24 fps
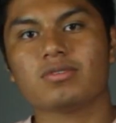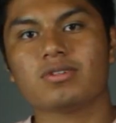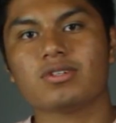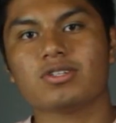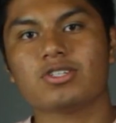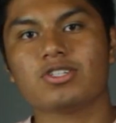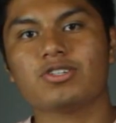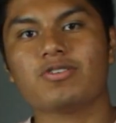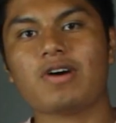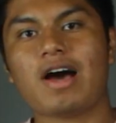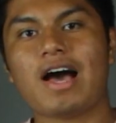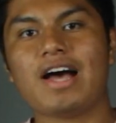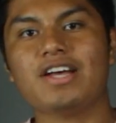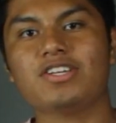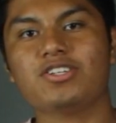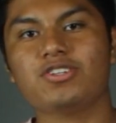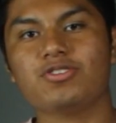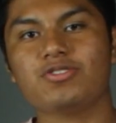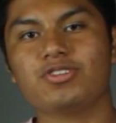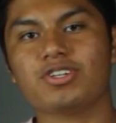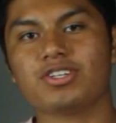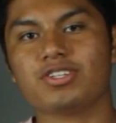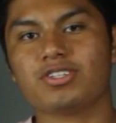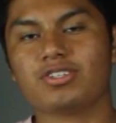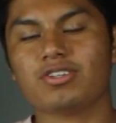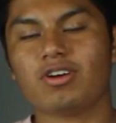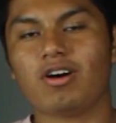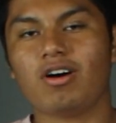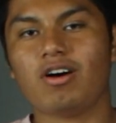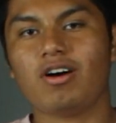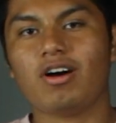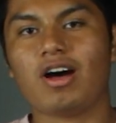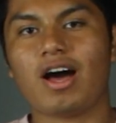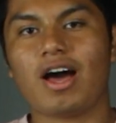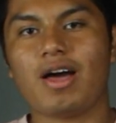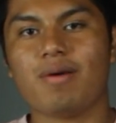So as you just
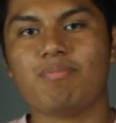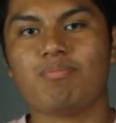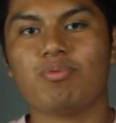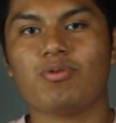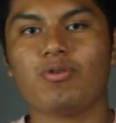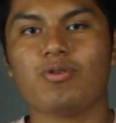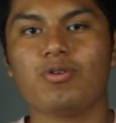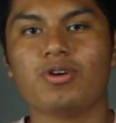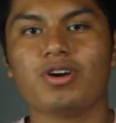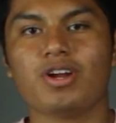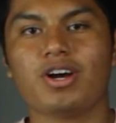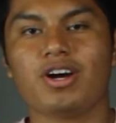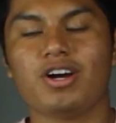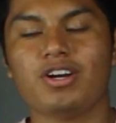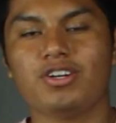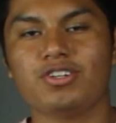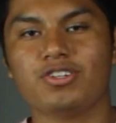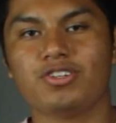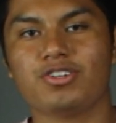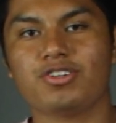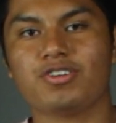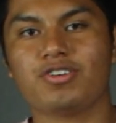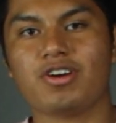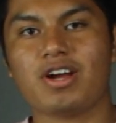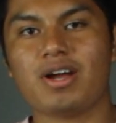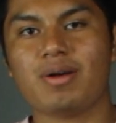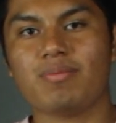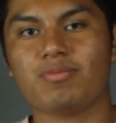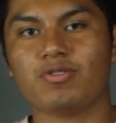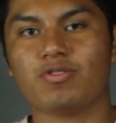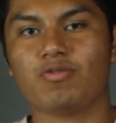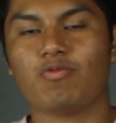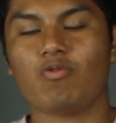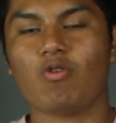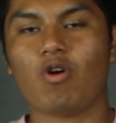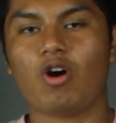saw, I poured 100
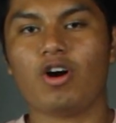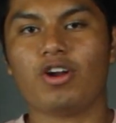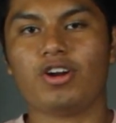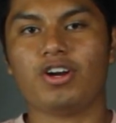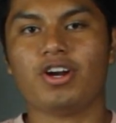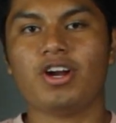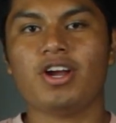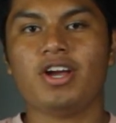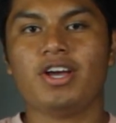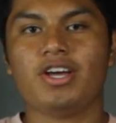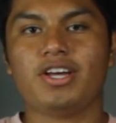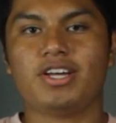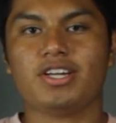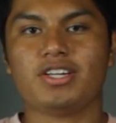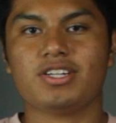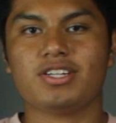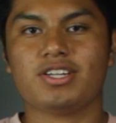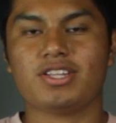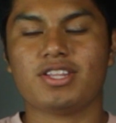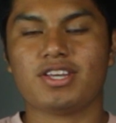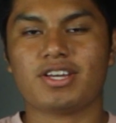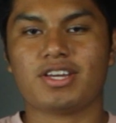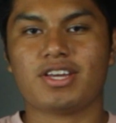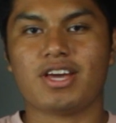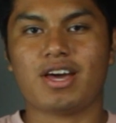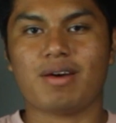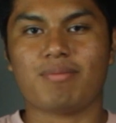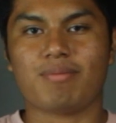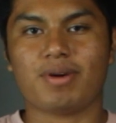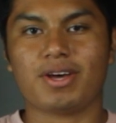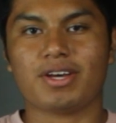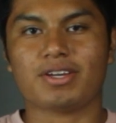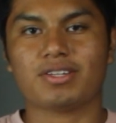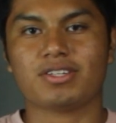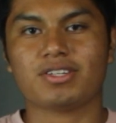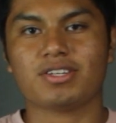grams of water into the
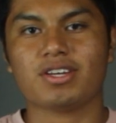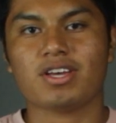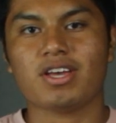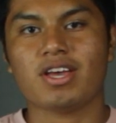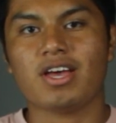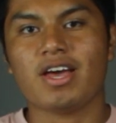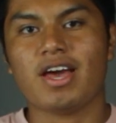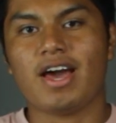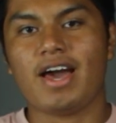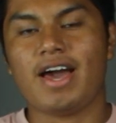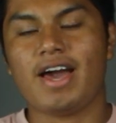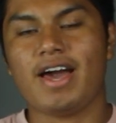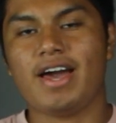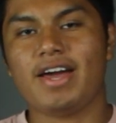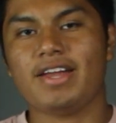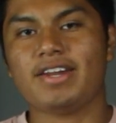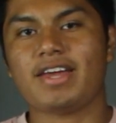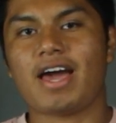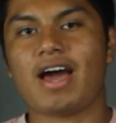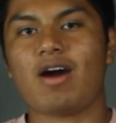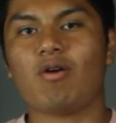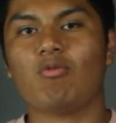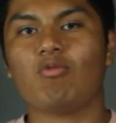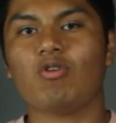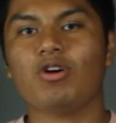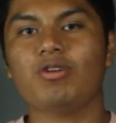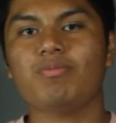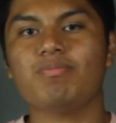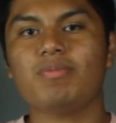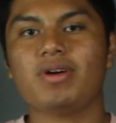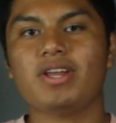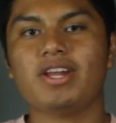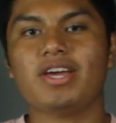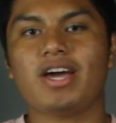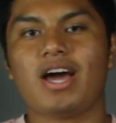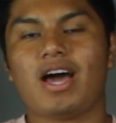Chemex. And at 1
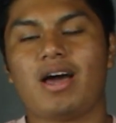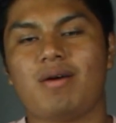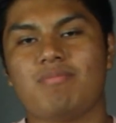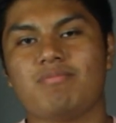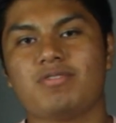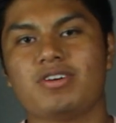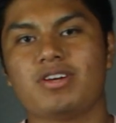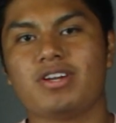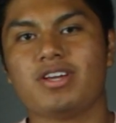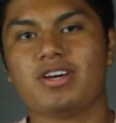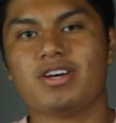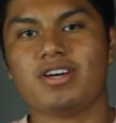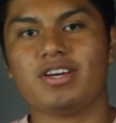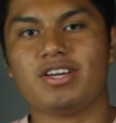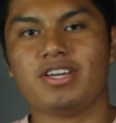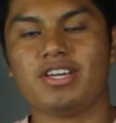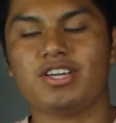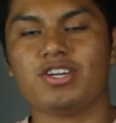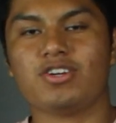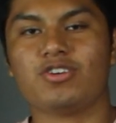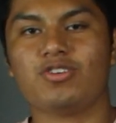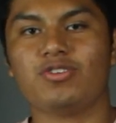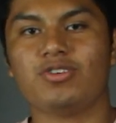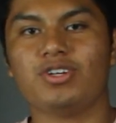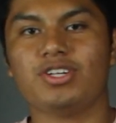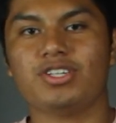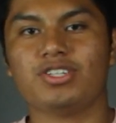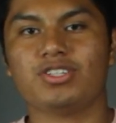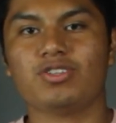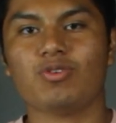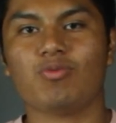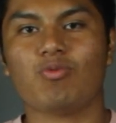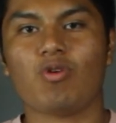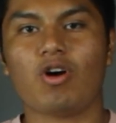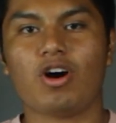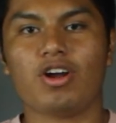minute, I'm going to increase
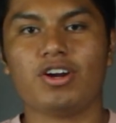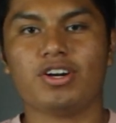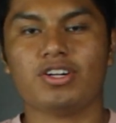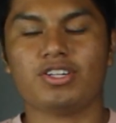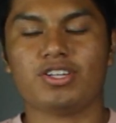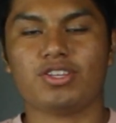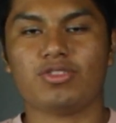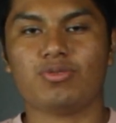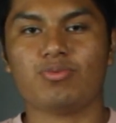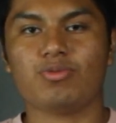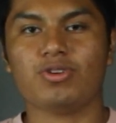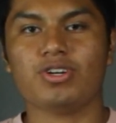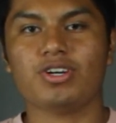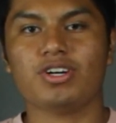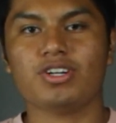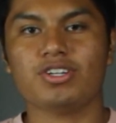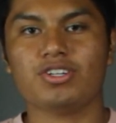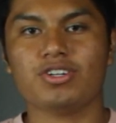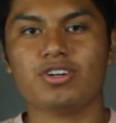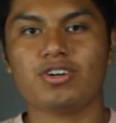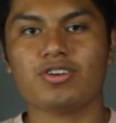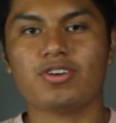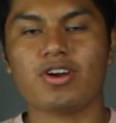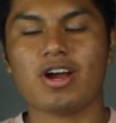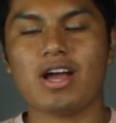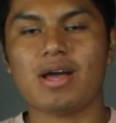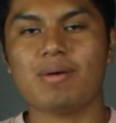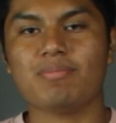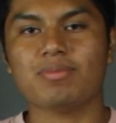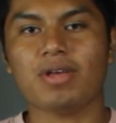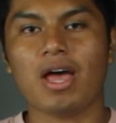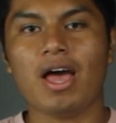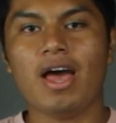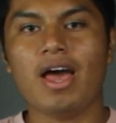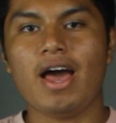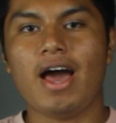the water to 300
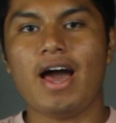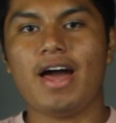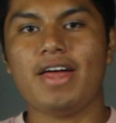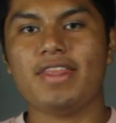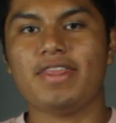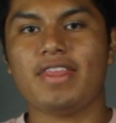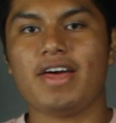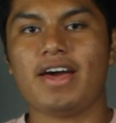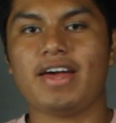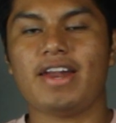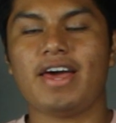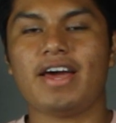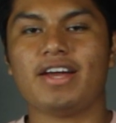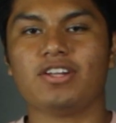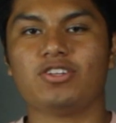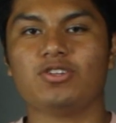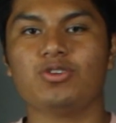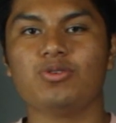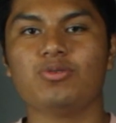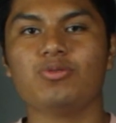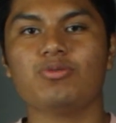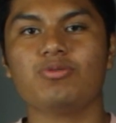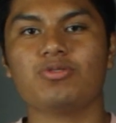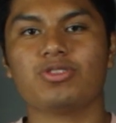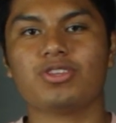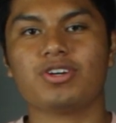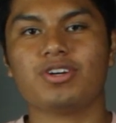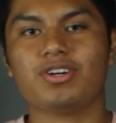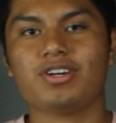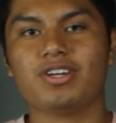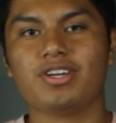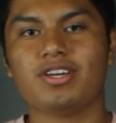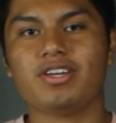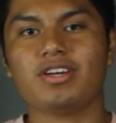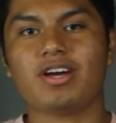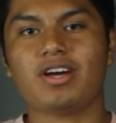grams. And then at
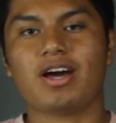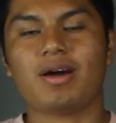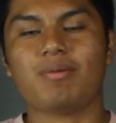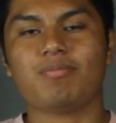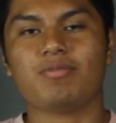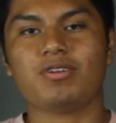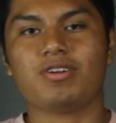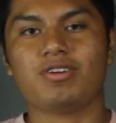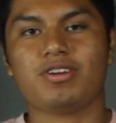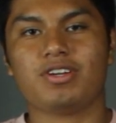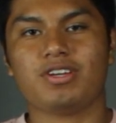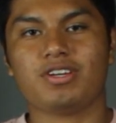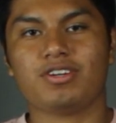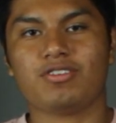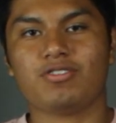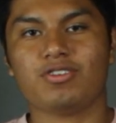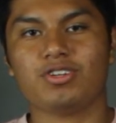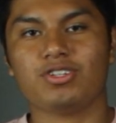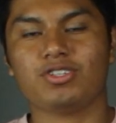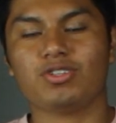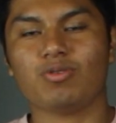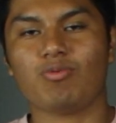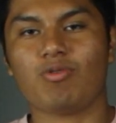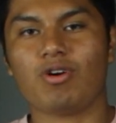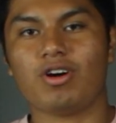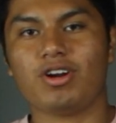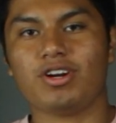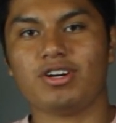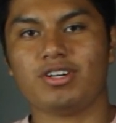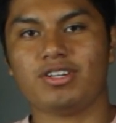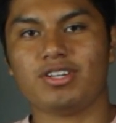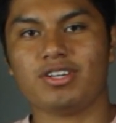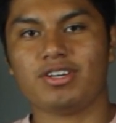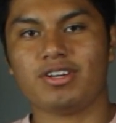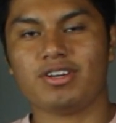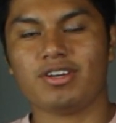2:30, I'm going to increase the water
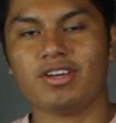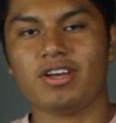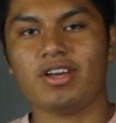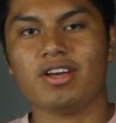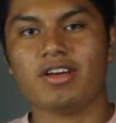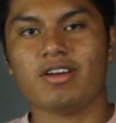to